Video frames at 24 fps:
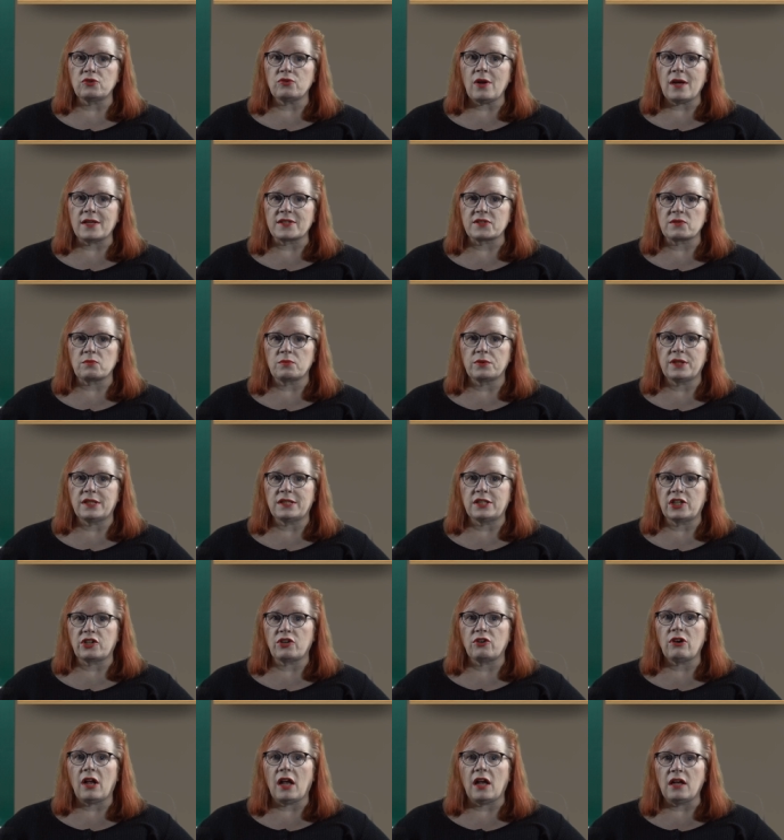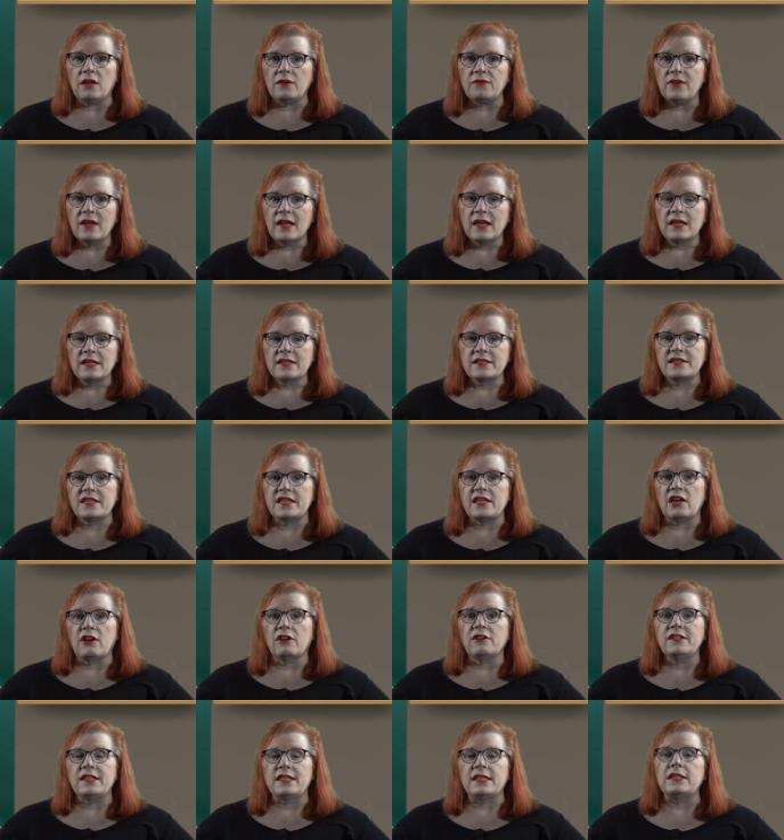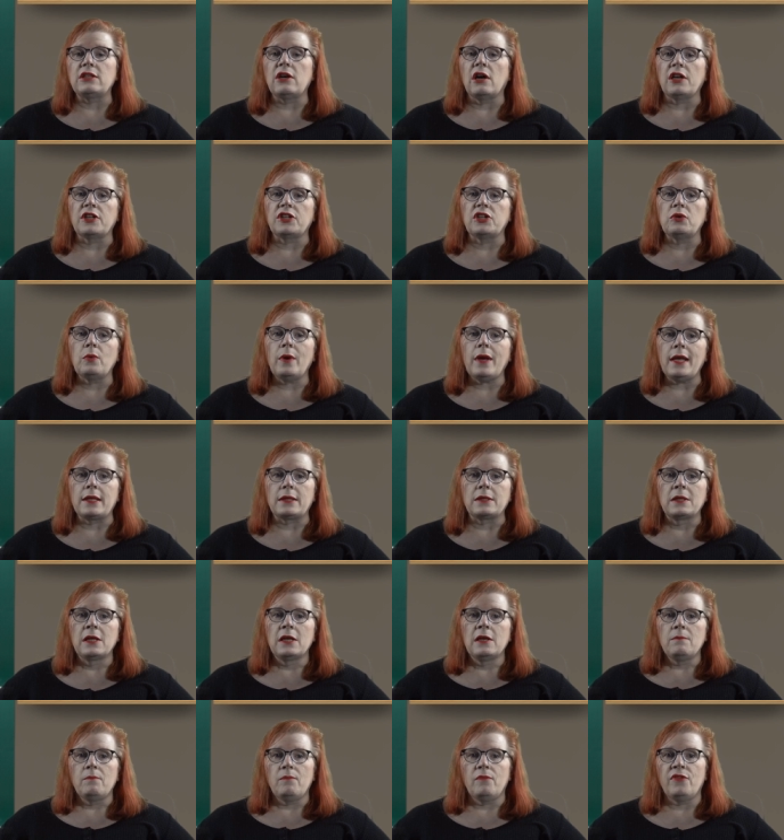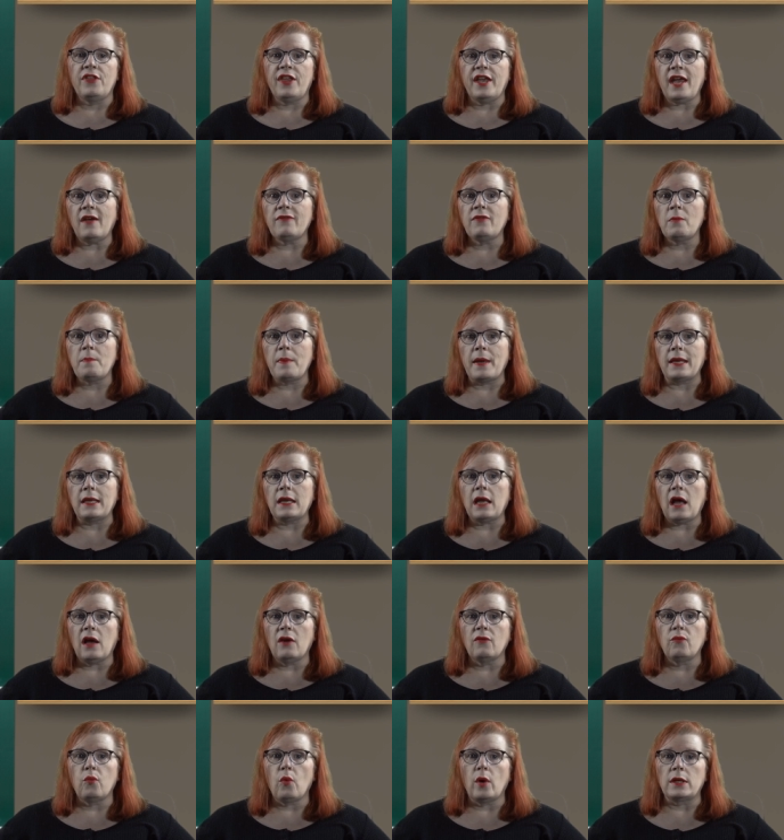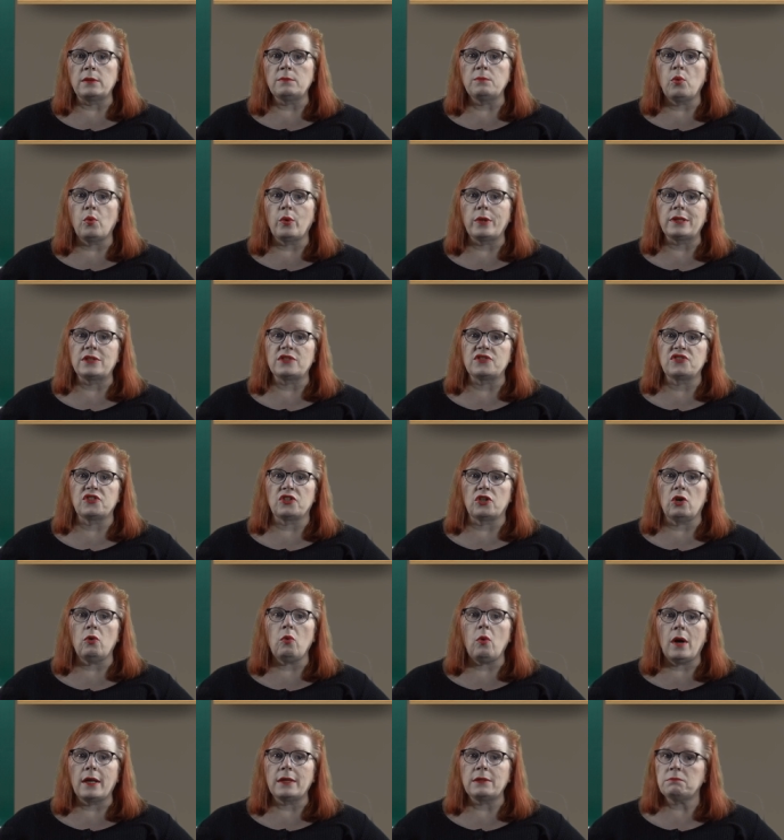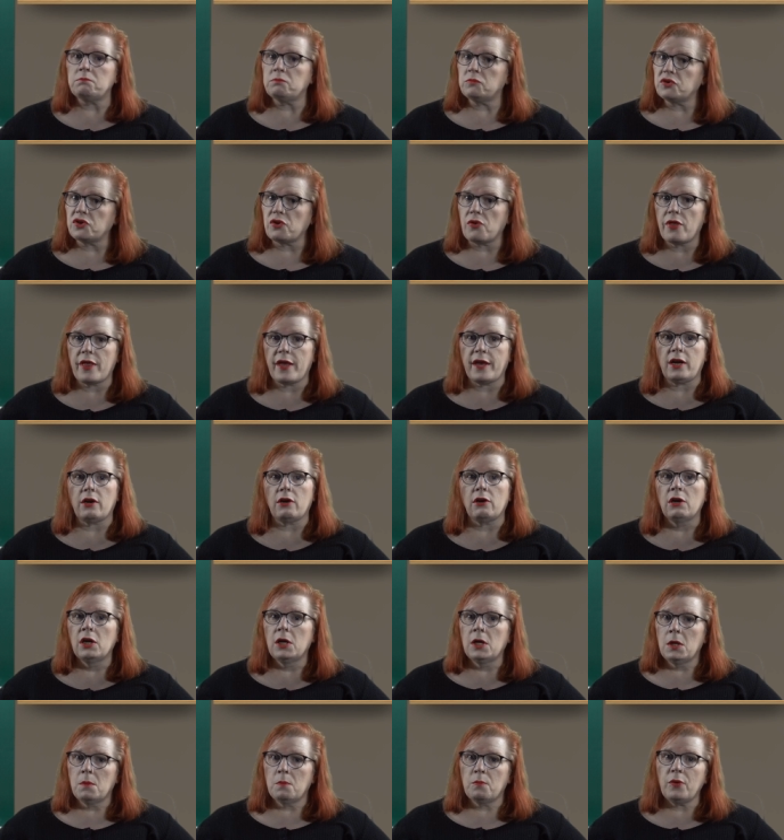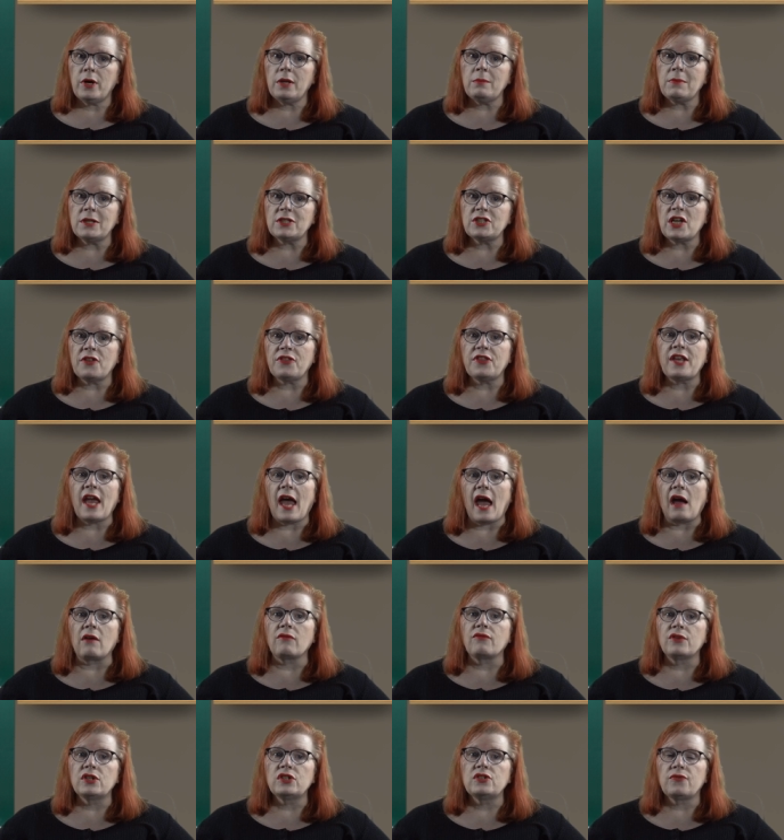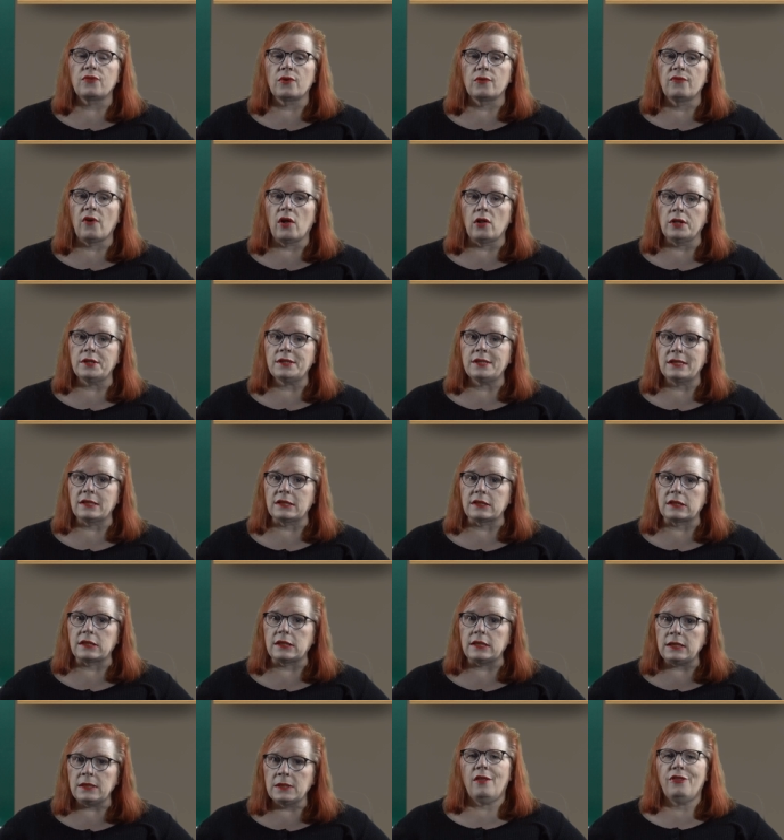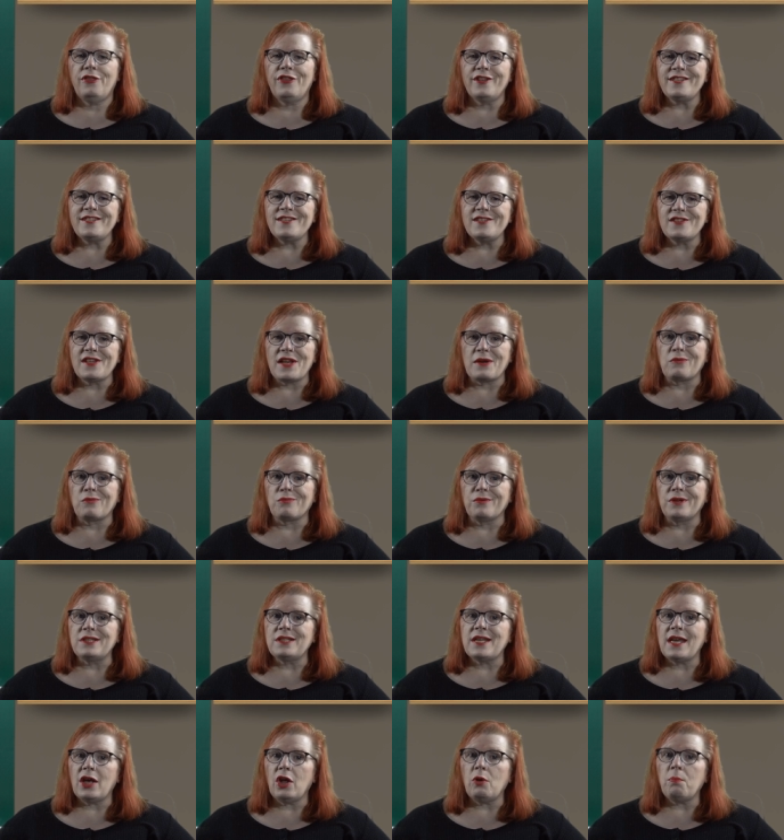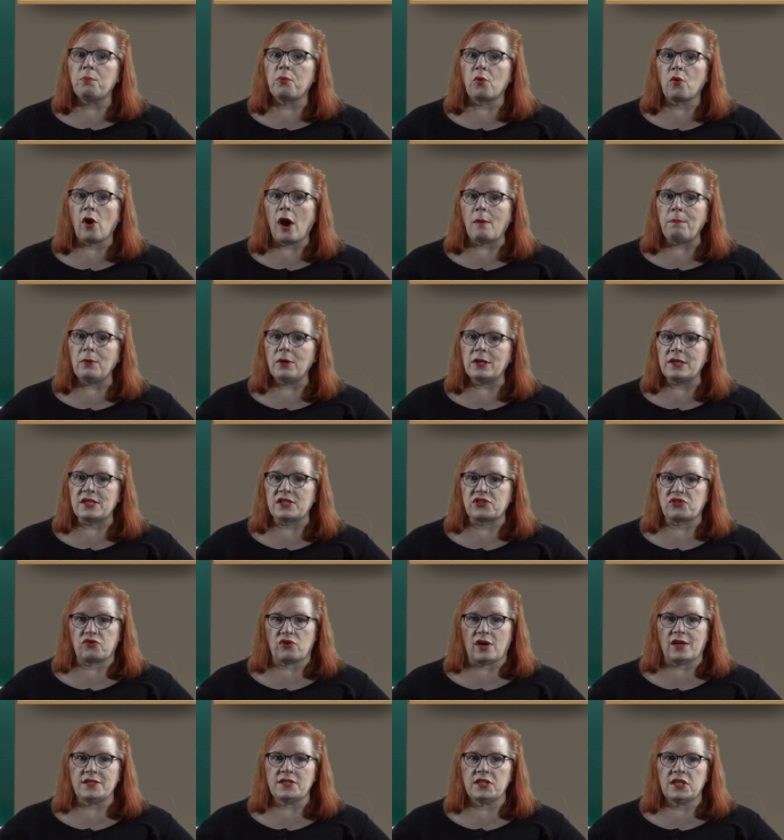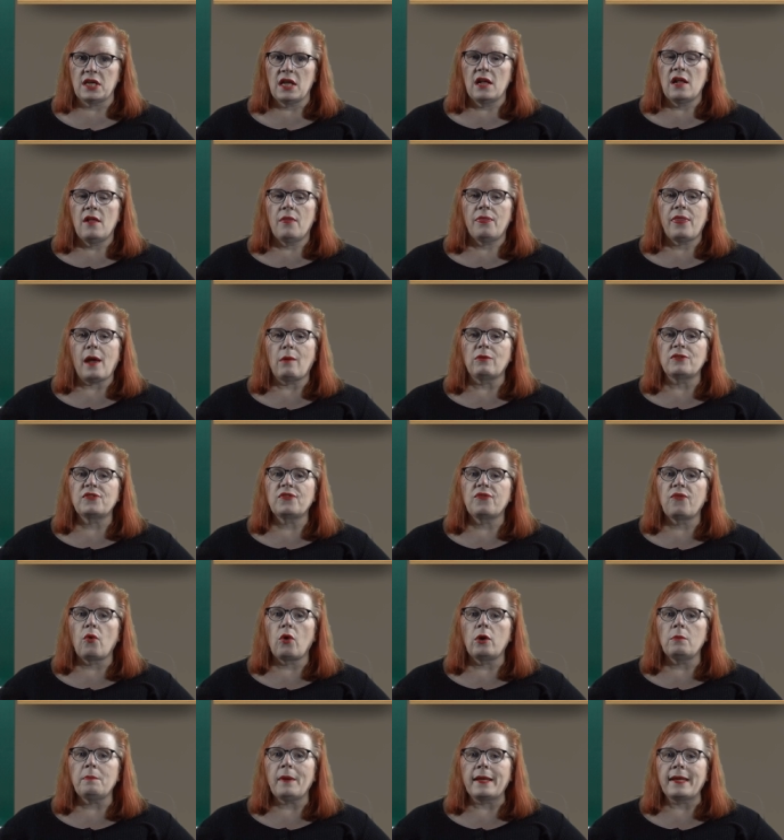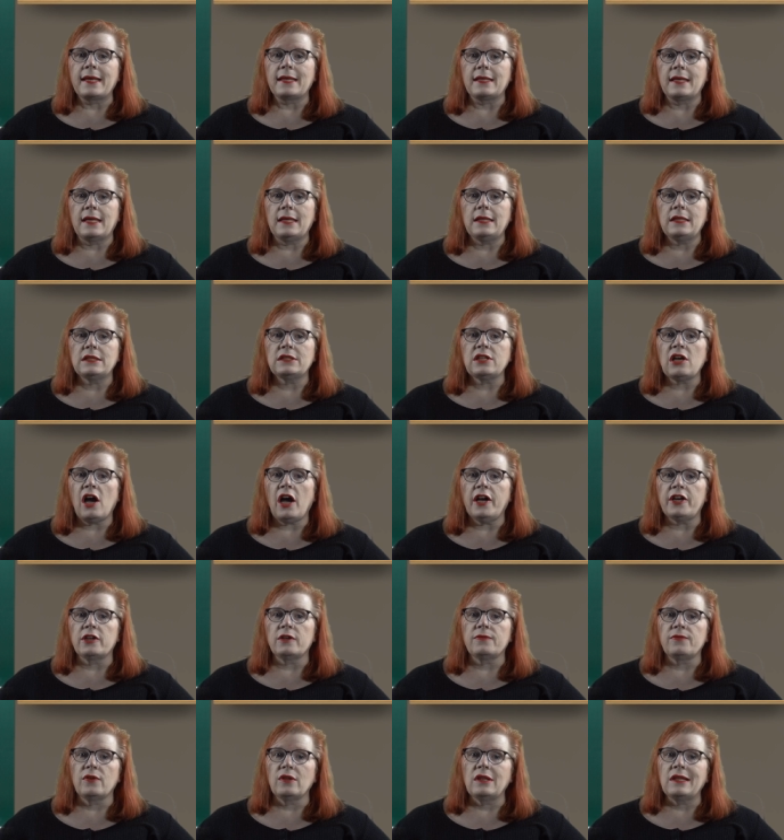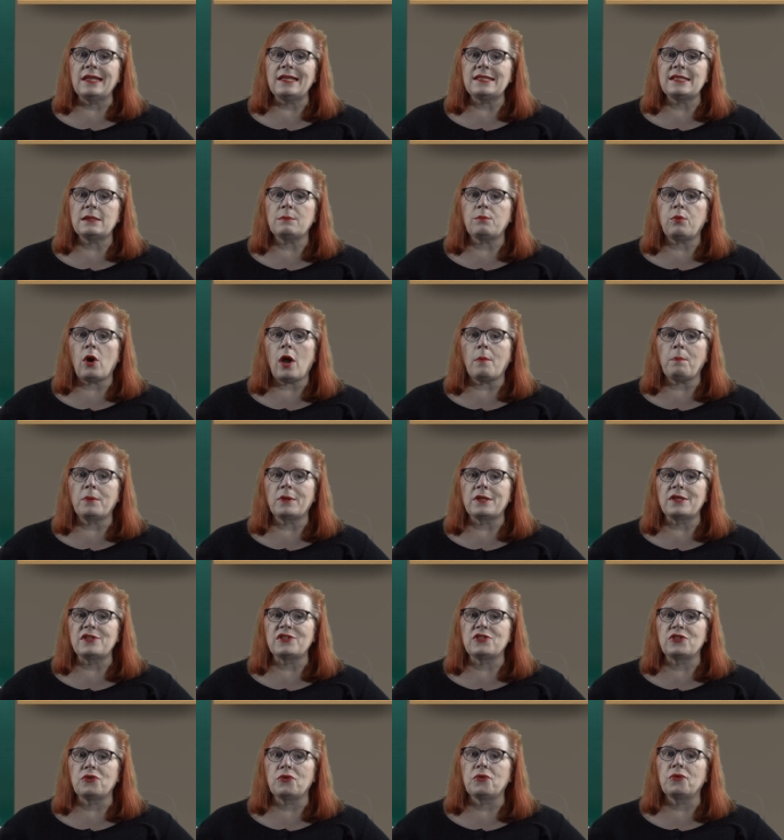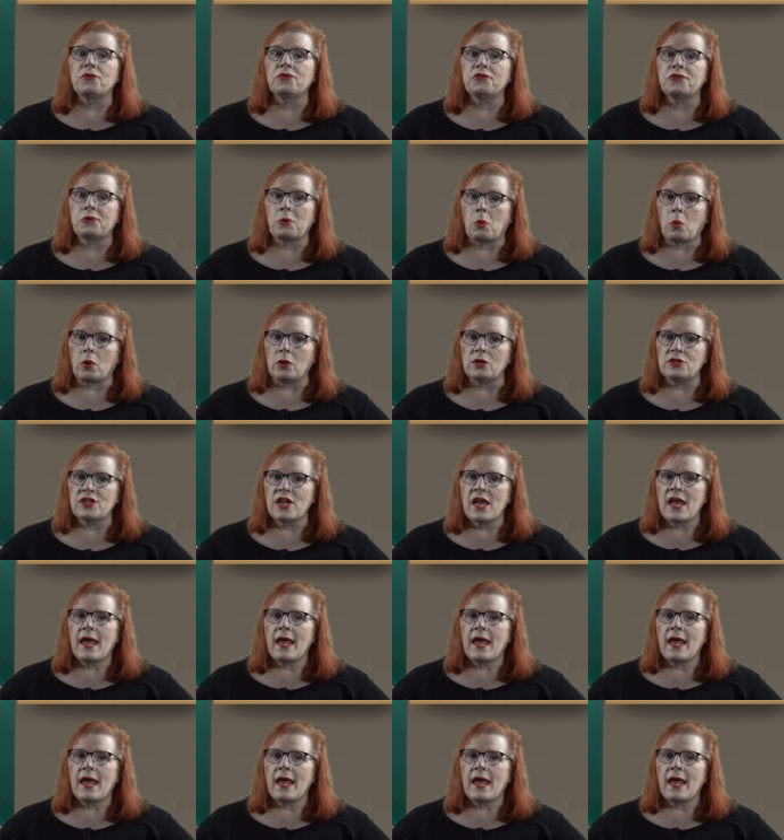Trust with a ticker of CRT.UN. They have a beta of 1.01, so they are pretty much at the average for volatility. This is a retail properties trust that was formed by Canadian Tire for leasing properties to their stores